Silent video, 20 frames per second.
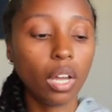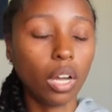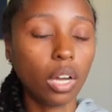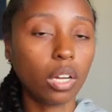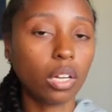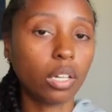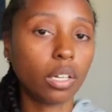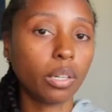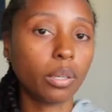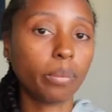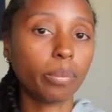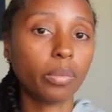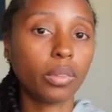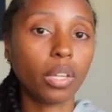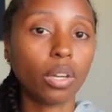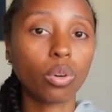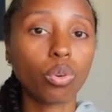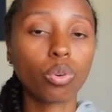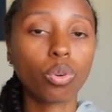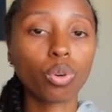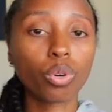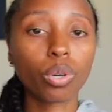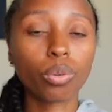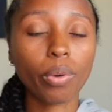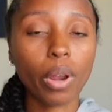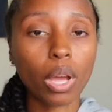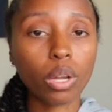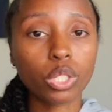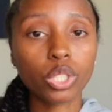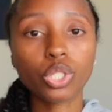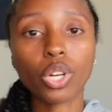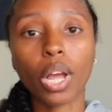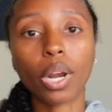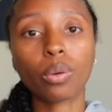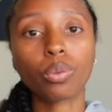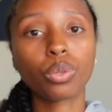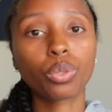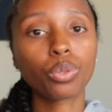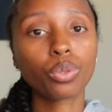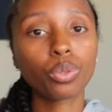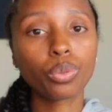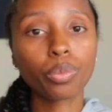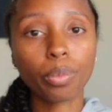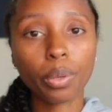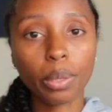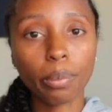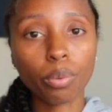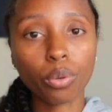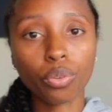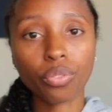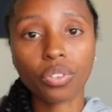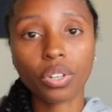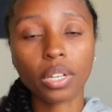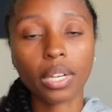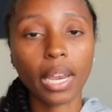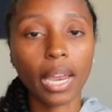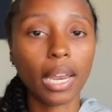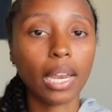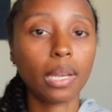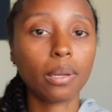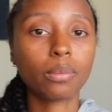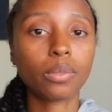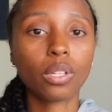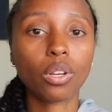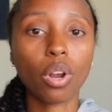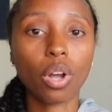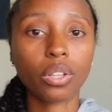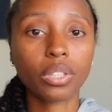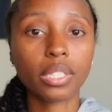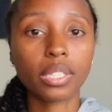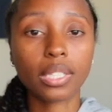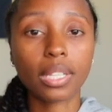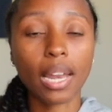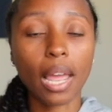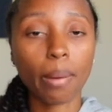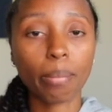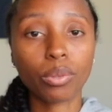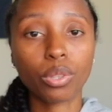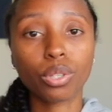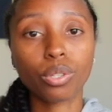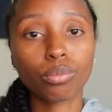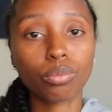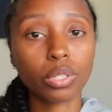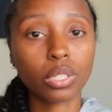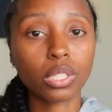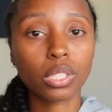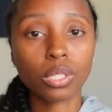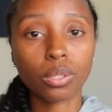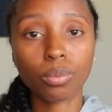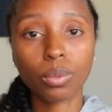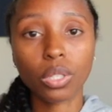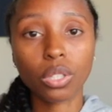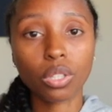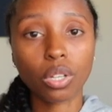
They'll go around and try to recruit people for games and all this and that, but they're really sweet.